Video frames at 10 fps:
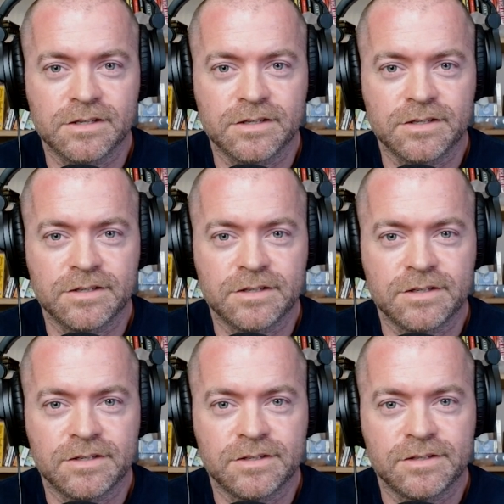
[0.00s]

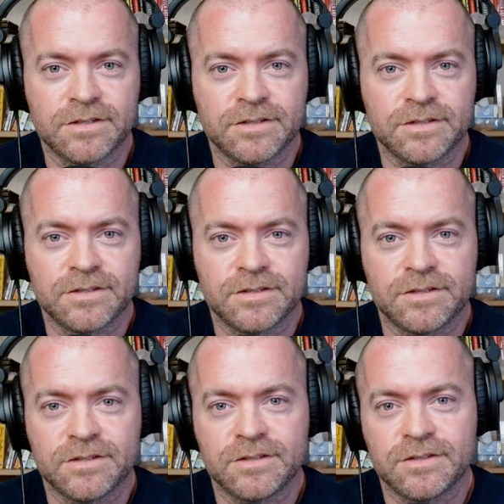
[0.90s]
[no speech]